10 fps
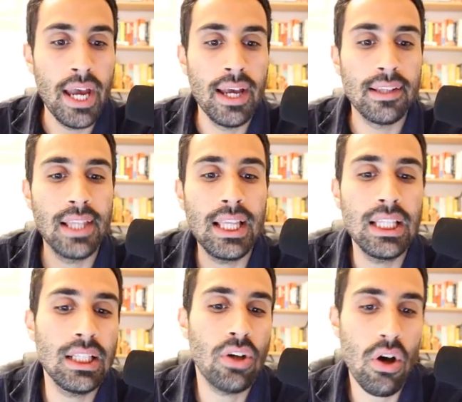they
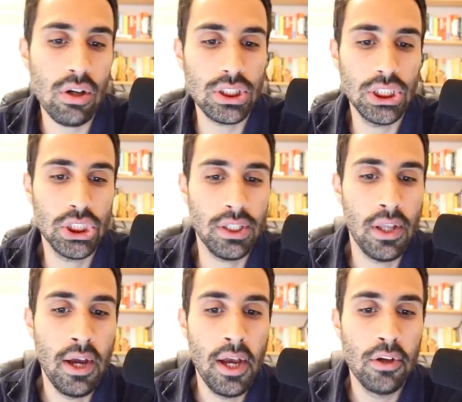need oxygen
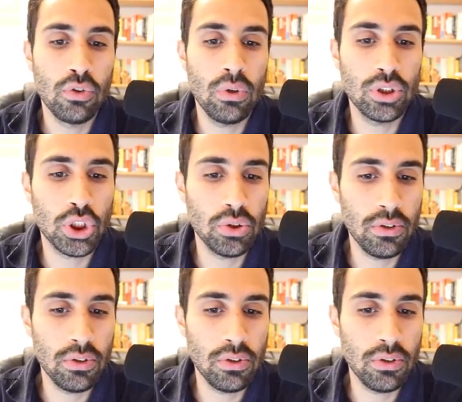to ensure